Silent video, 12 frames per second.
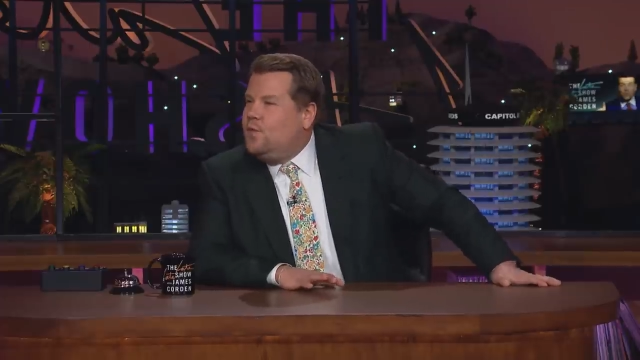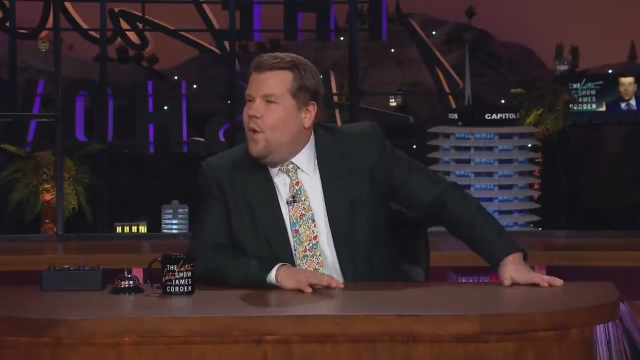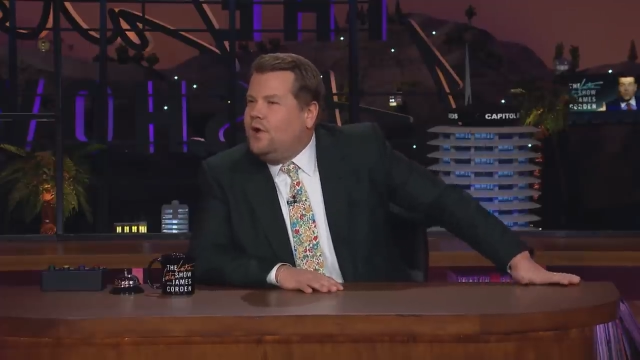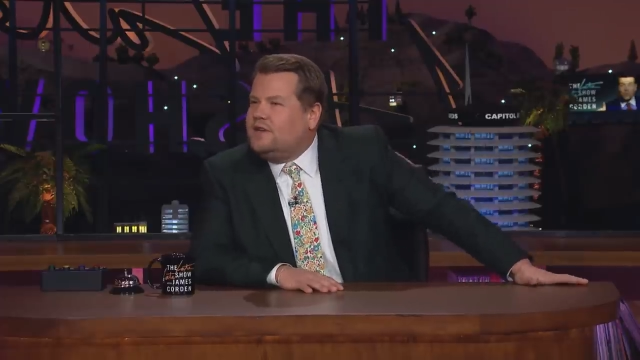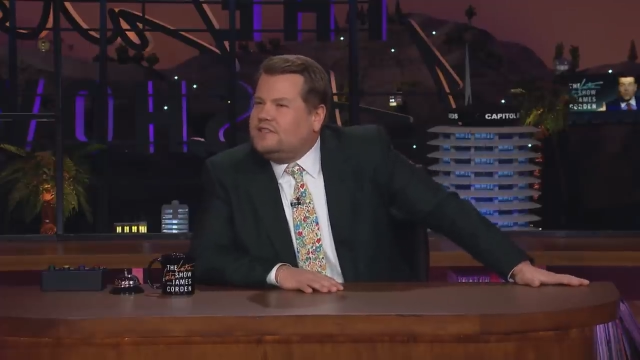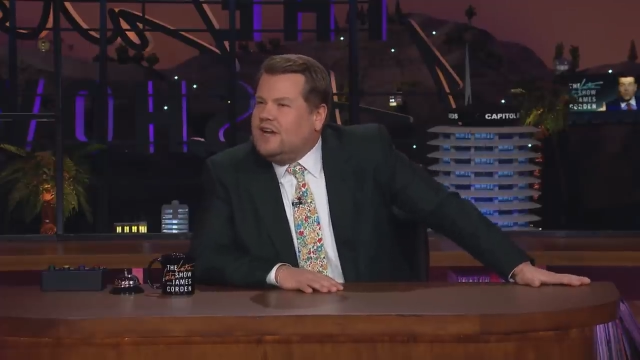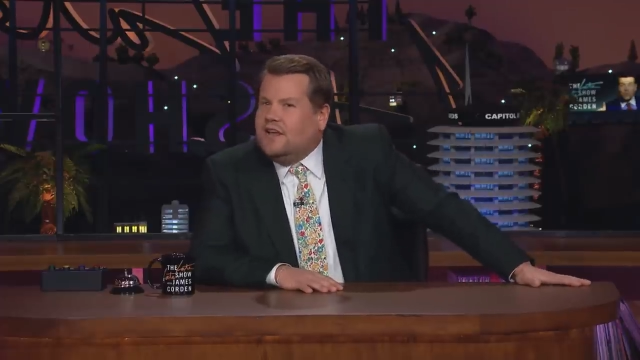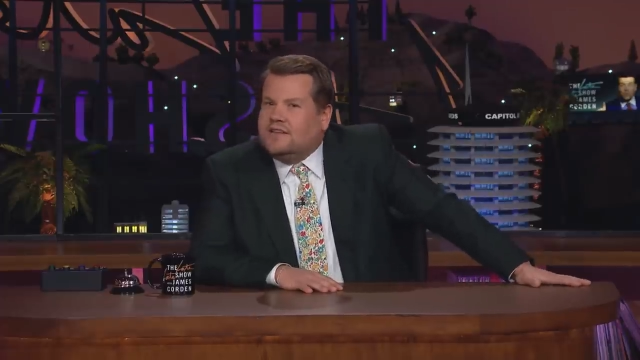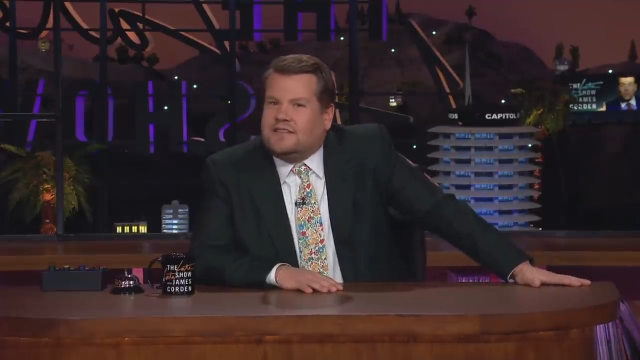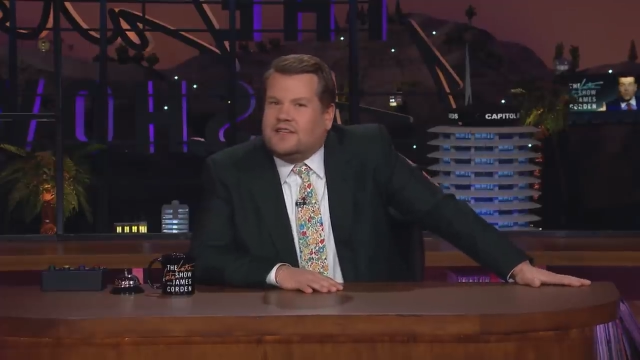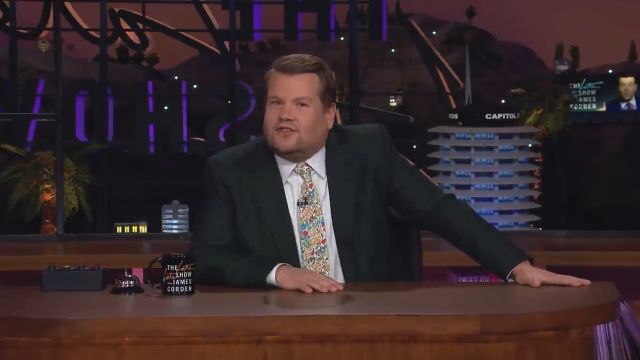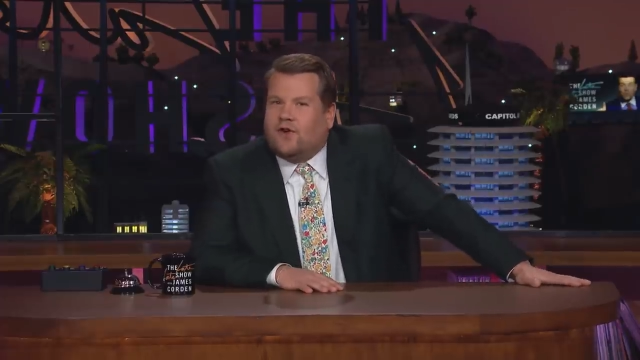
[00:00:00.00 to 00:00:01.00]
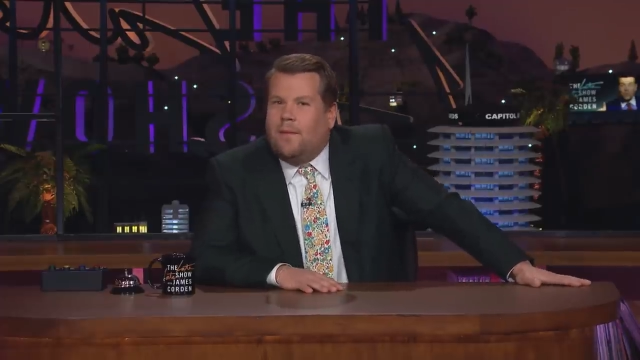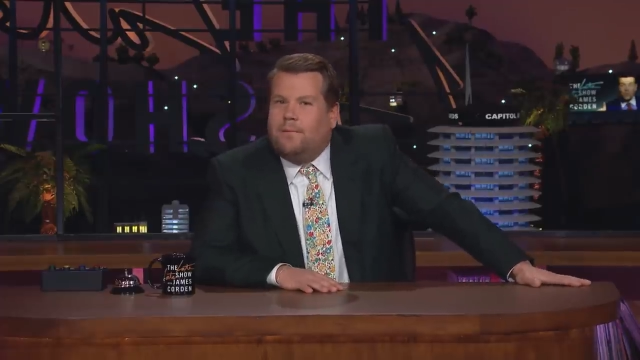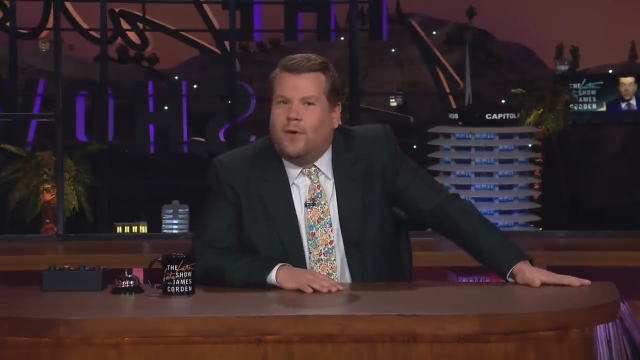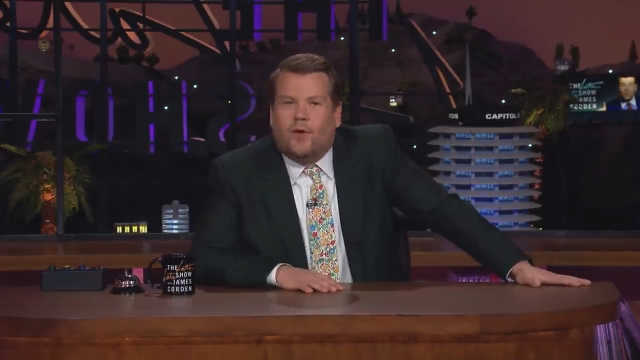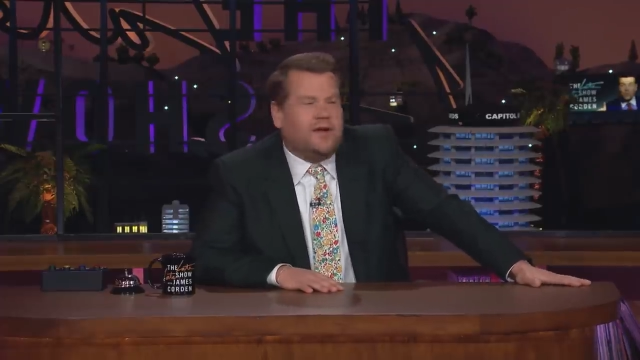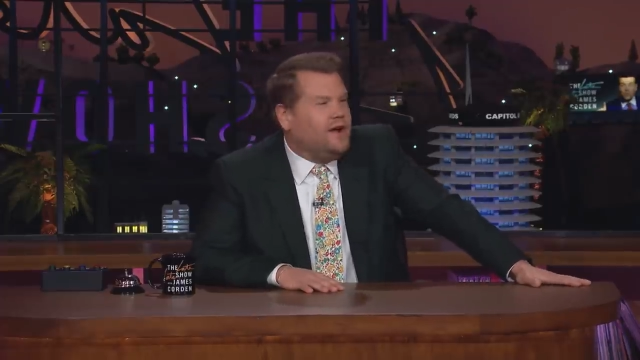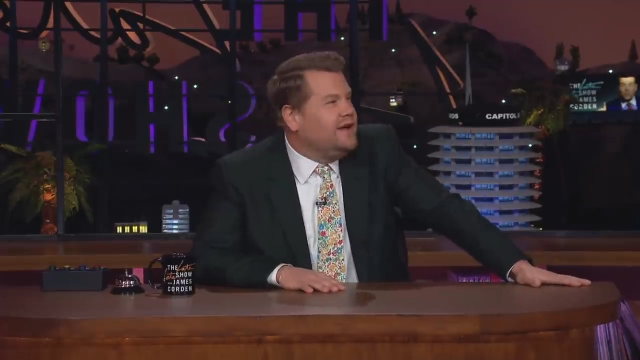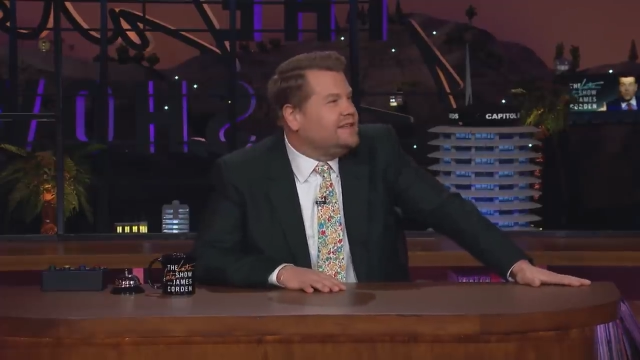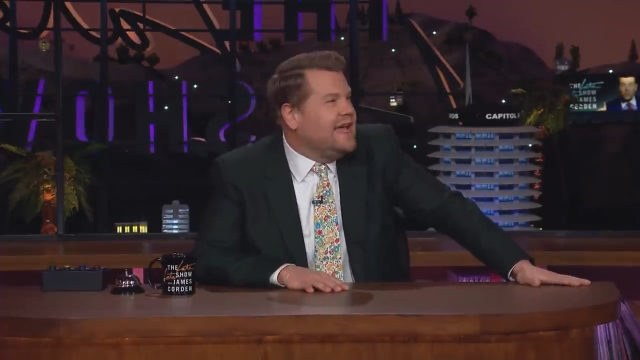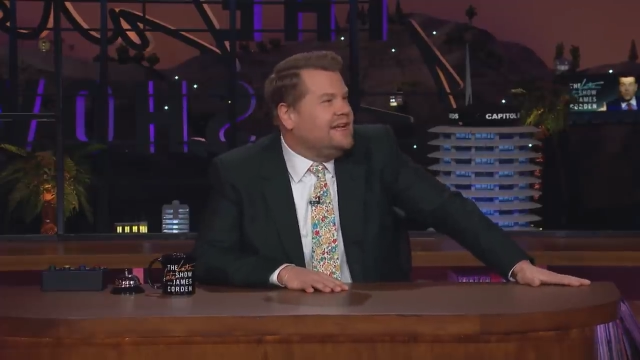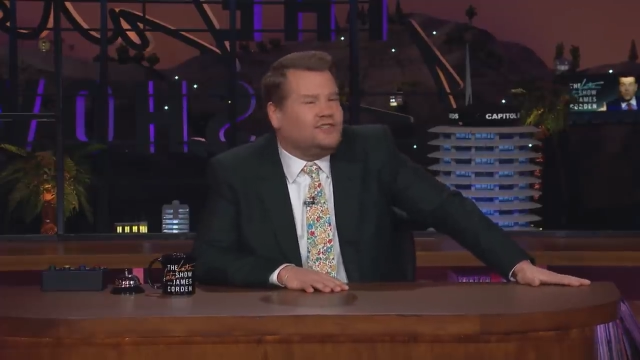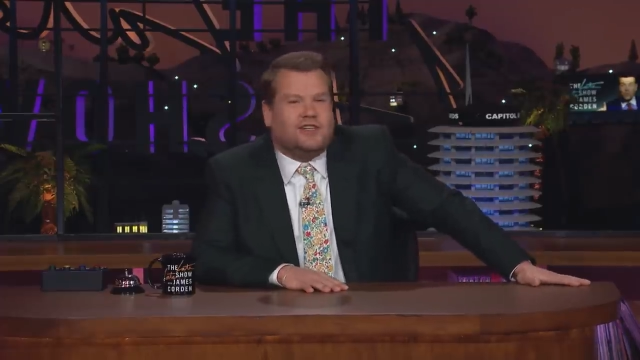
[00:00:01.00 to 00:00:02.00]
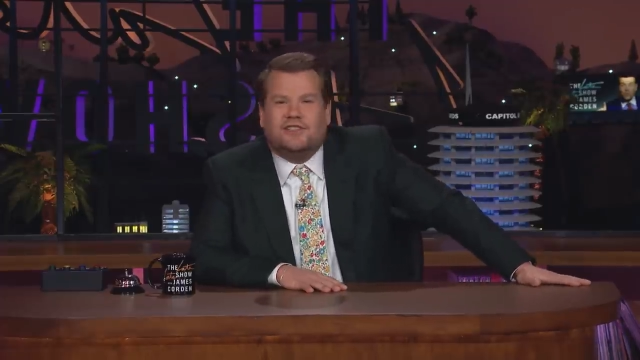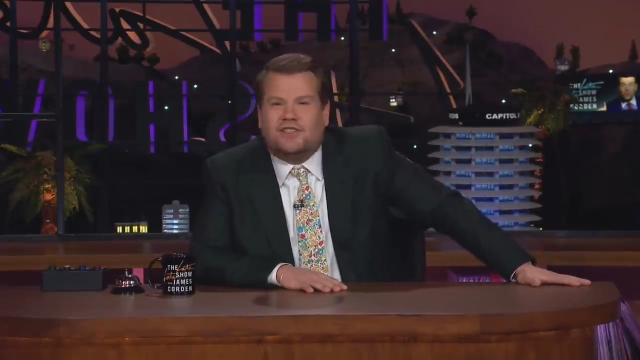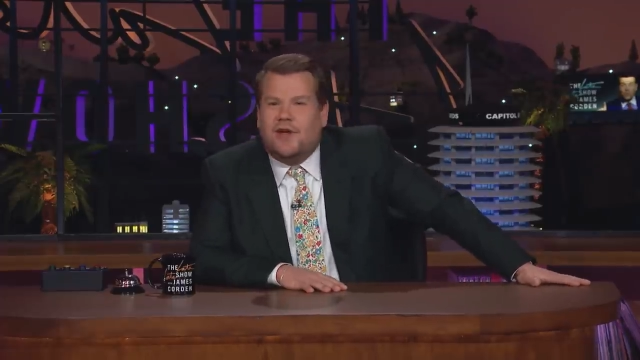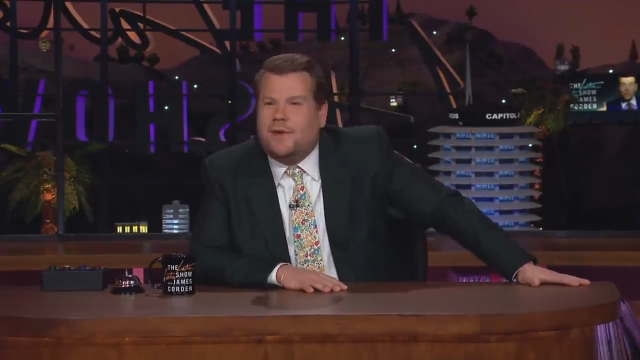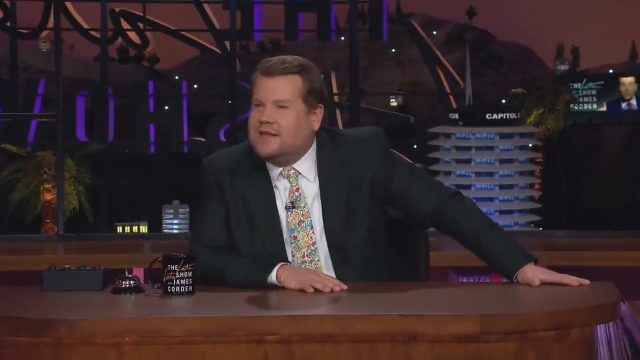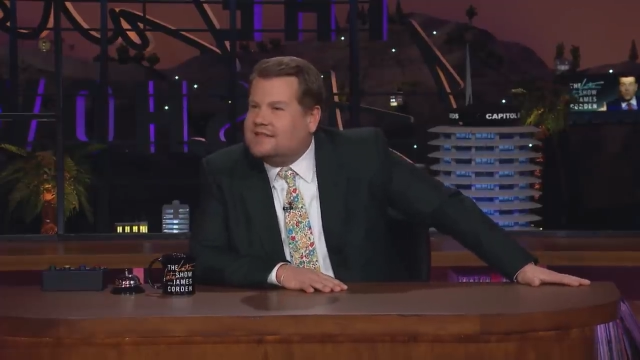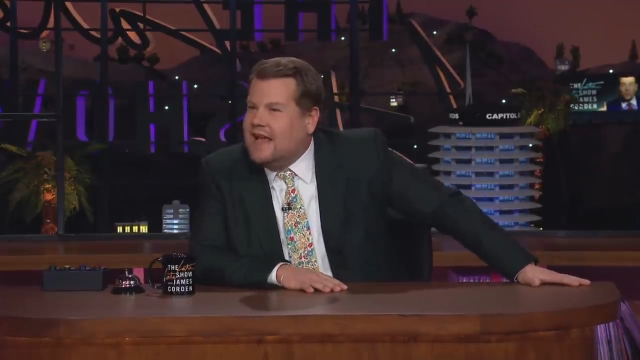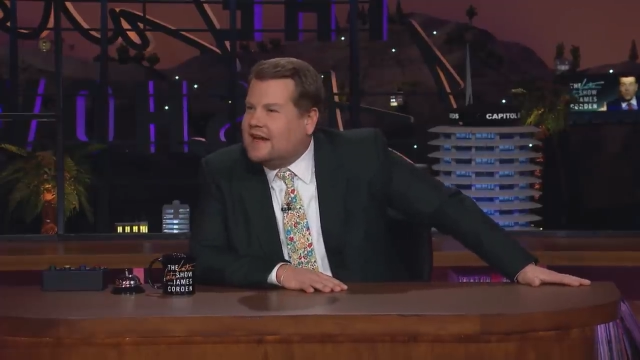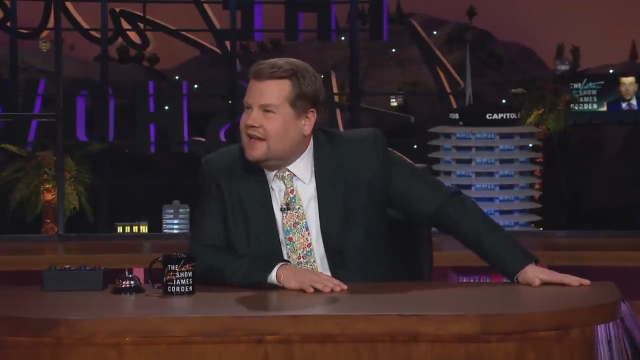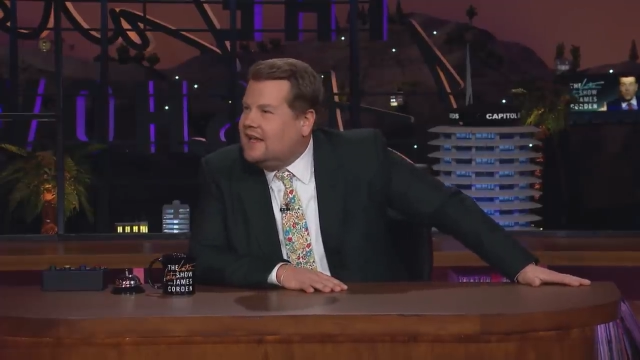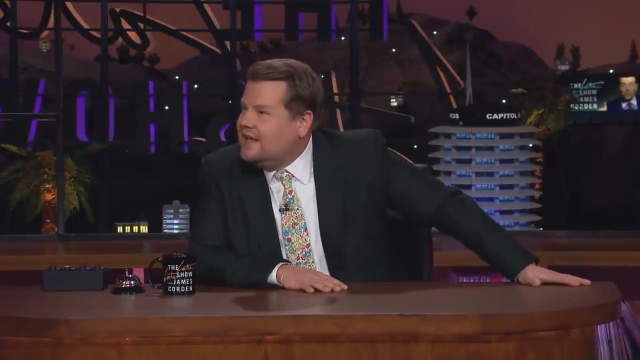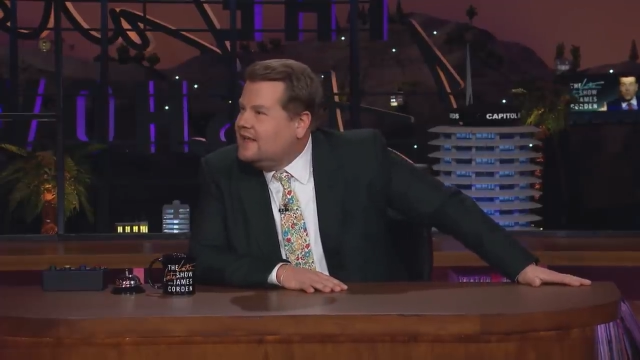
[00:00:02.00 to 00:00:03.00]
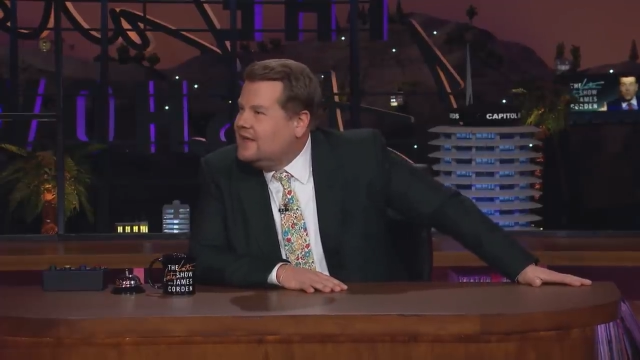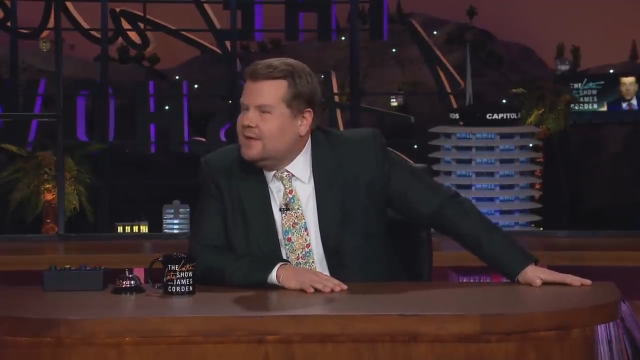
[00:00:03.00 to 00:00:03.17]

What does the Trump organization do exactly?